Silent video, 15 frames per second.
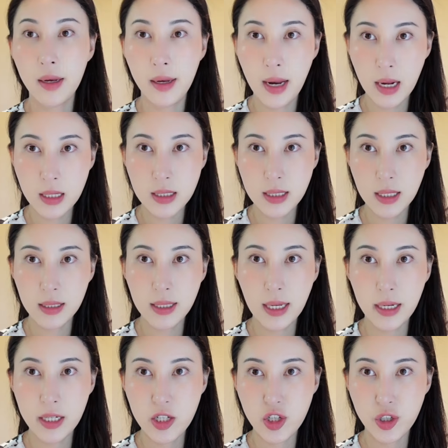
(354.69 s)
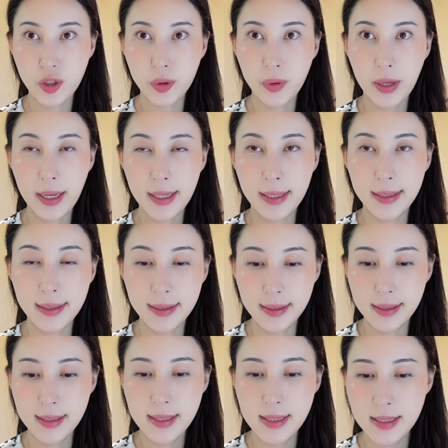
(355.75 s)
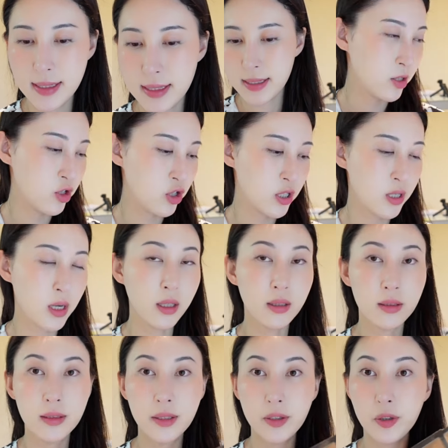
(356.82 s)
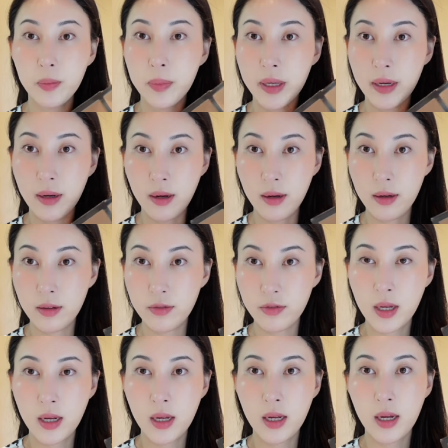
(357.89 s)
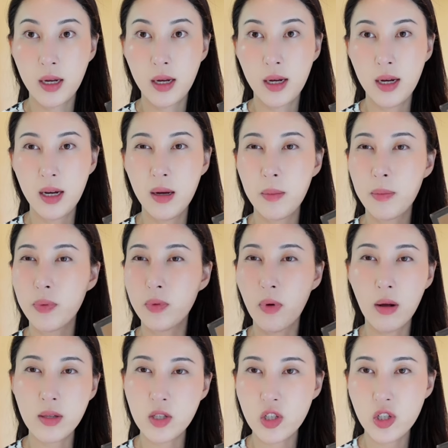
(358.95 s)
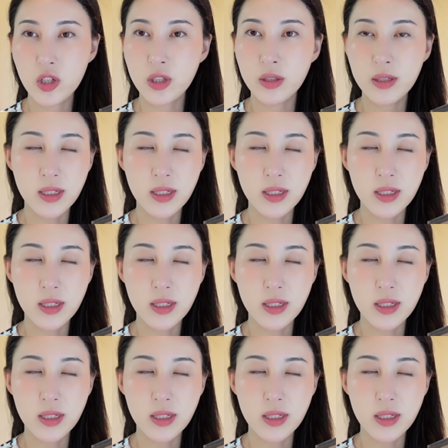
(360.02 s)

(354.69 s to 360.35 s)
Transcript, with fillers: Next thing that I do is just a little bit of uh, bronzer